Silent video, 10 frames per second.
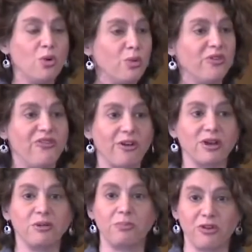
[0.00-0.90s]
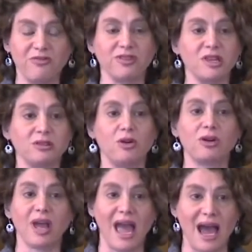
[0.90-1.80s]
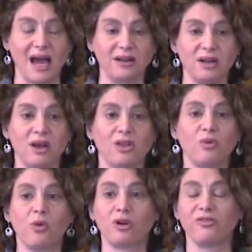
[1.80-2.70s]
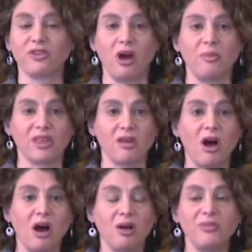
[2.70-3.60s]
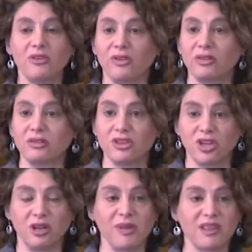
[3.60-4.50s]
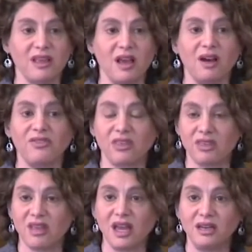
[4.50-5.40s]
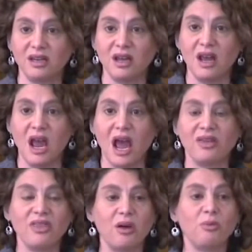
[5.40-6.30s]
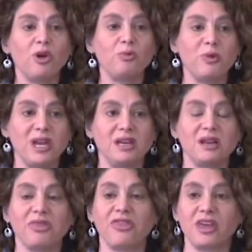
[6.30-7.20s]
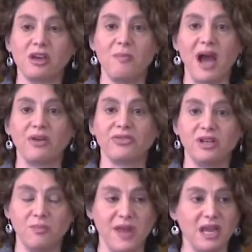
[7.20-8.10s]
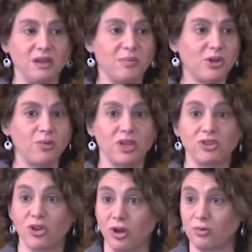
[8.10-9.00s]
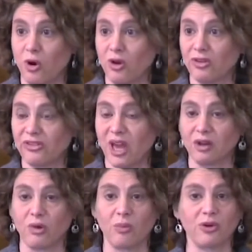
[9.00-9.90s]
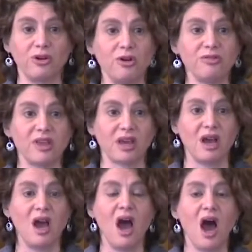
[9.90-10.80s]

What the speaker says: We'll very briefly look at the work of Thomas Hobbes on the legitimacy of the state, and then we'll read and think about the debate between John Rawls and Robert Nozick